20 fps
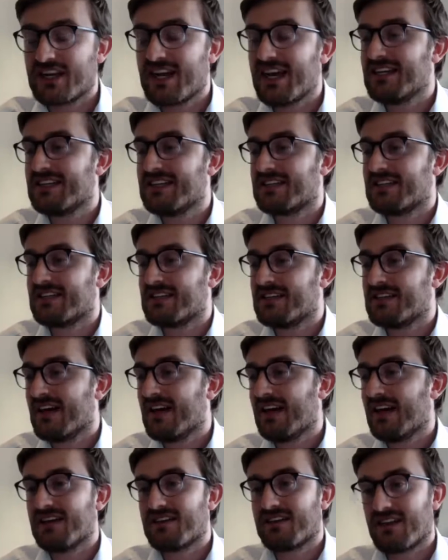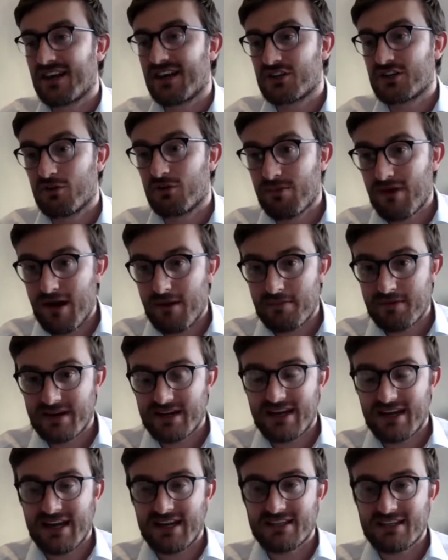cases, intellectual property
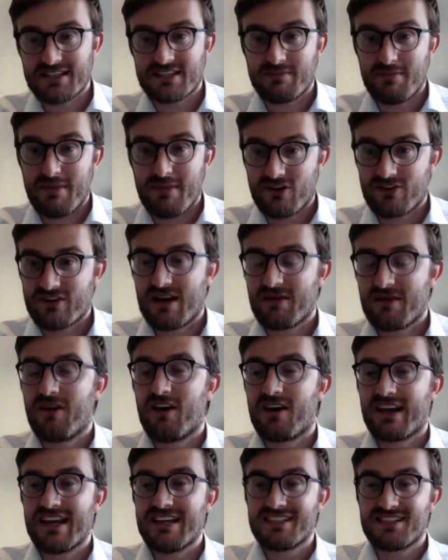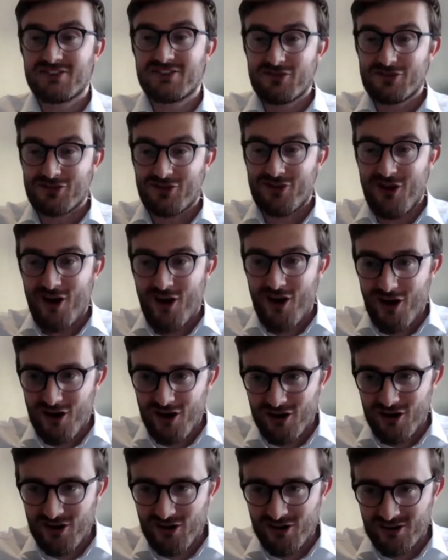cases, maritime law cases. Those are
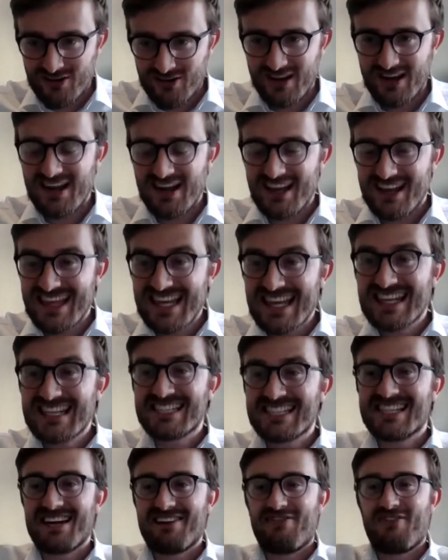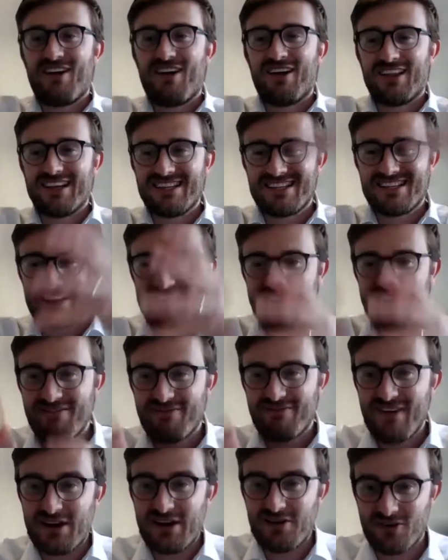all things that fall into the
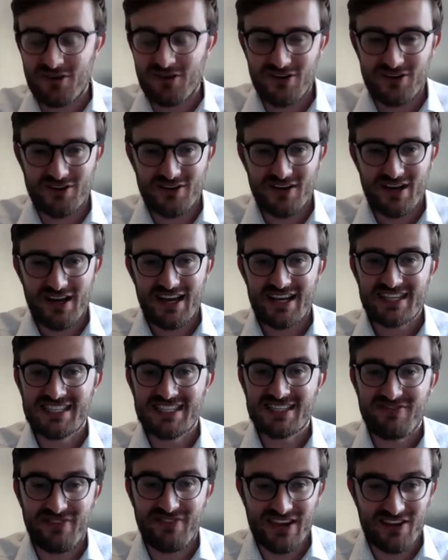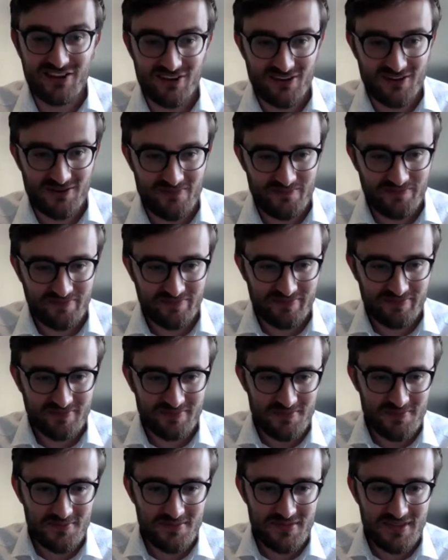federal sphere.
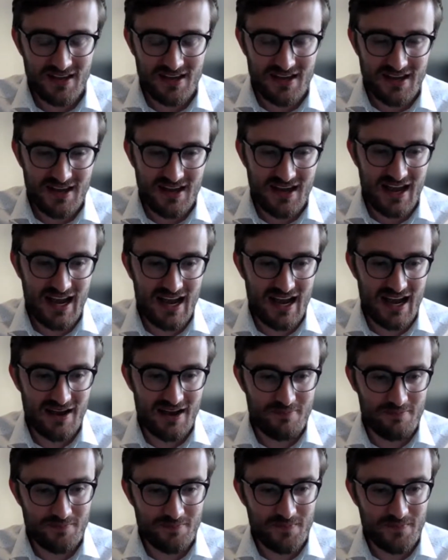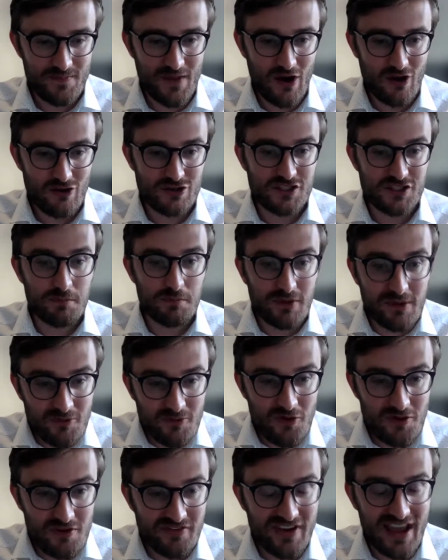Our Supreme
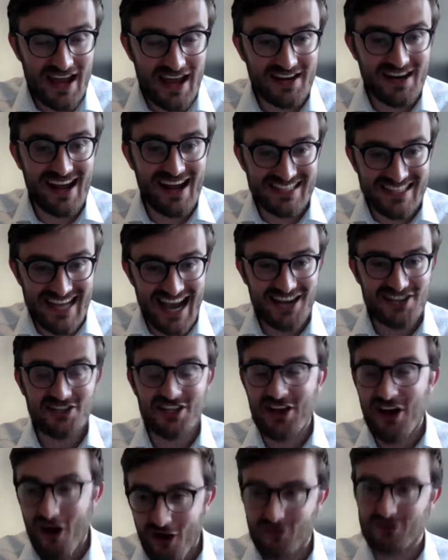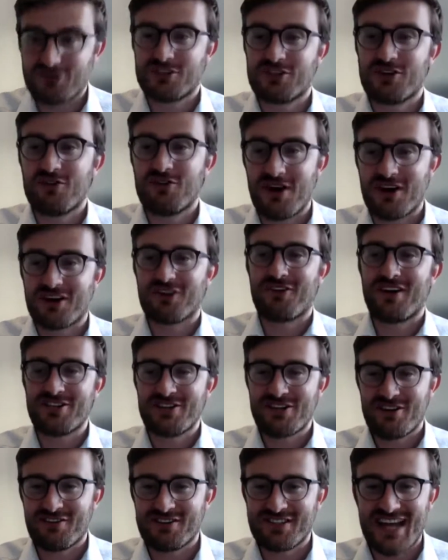Court of Canada is actually also a
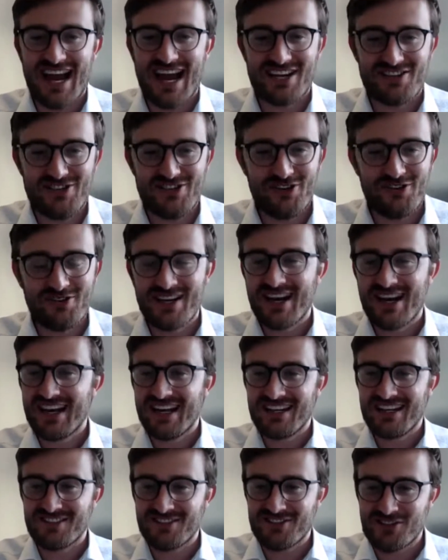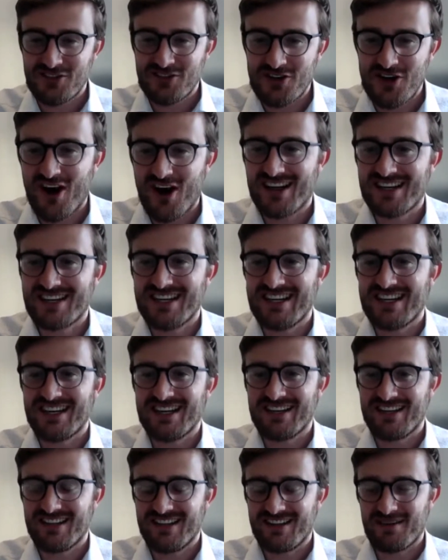creation of statute. It is not
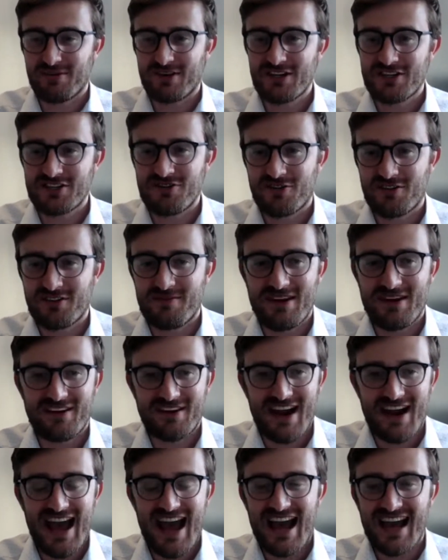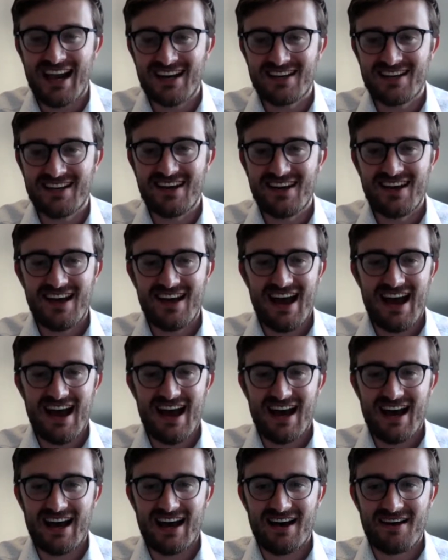in the British North America Act
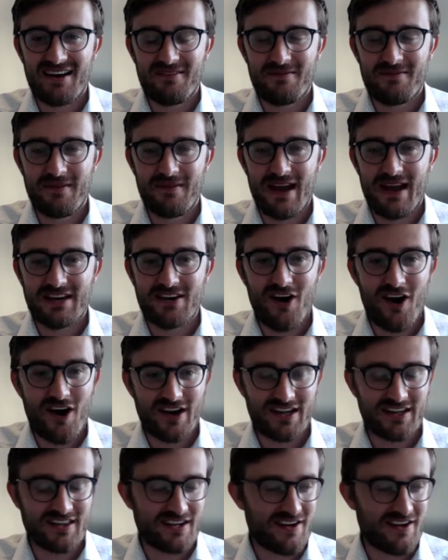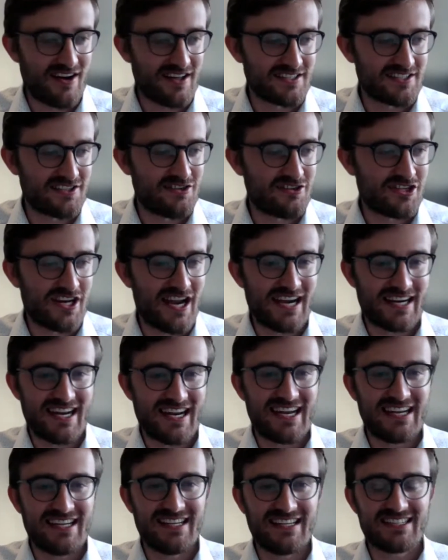and not in the Constitution Act
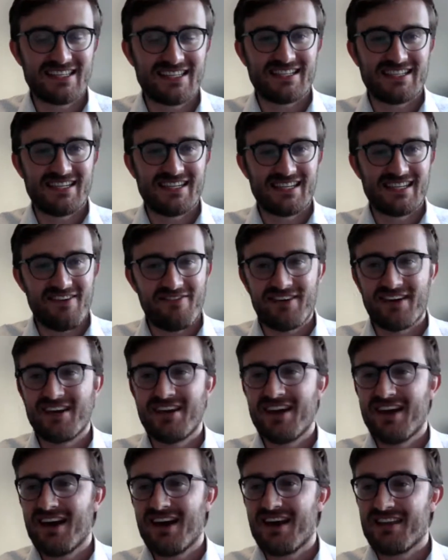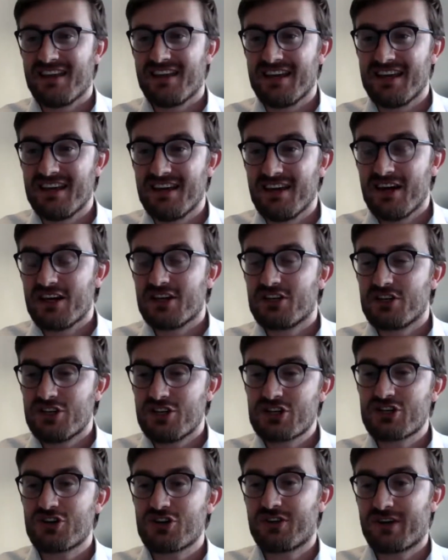1867. The
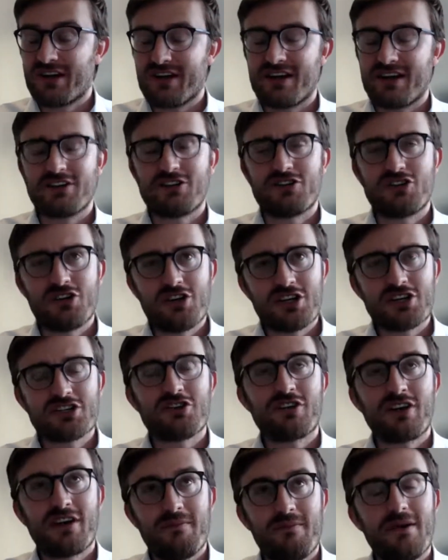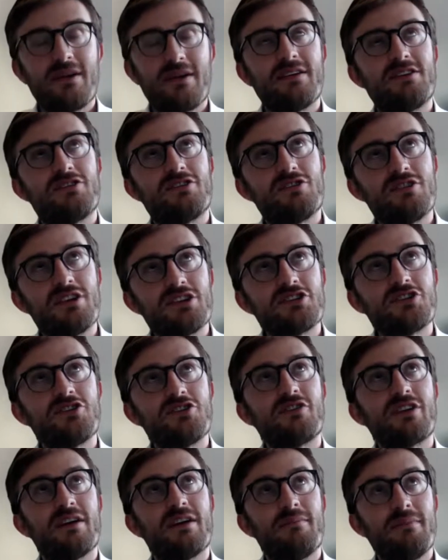Judicial
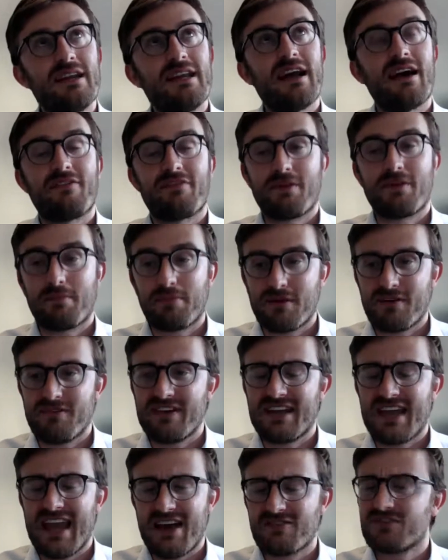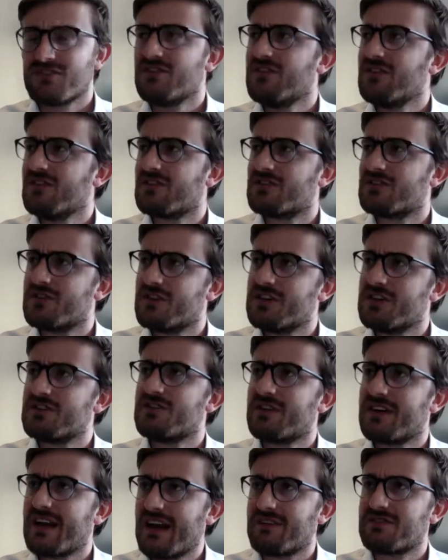Committee of the Privy Council,
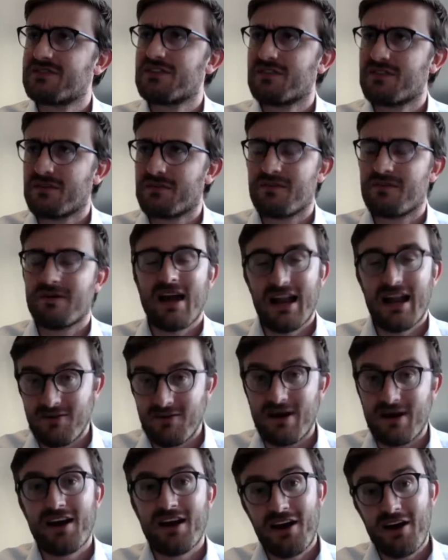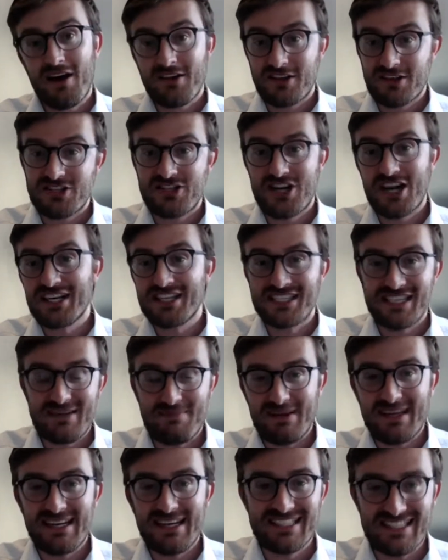anyway, the
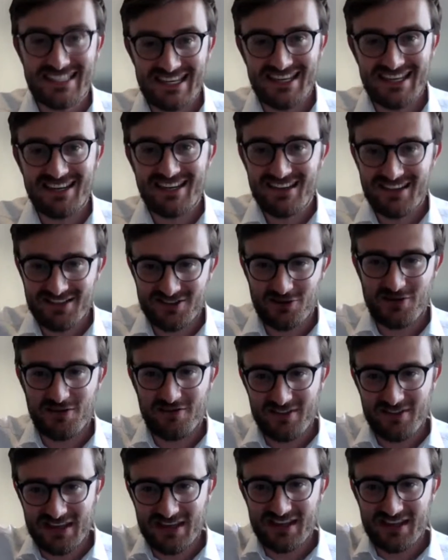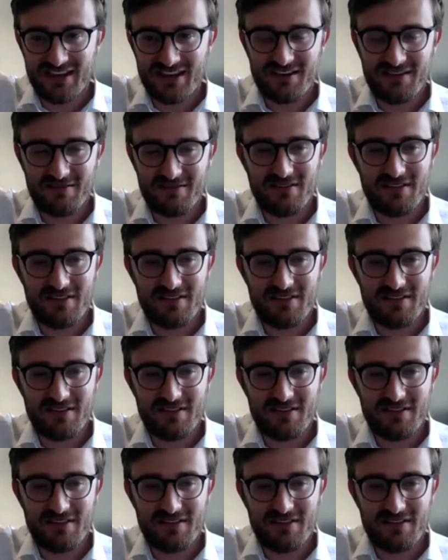JCPC, sort of the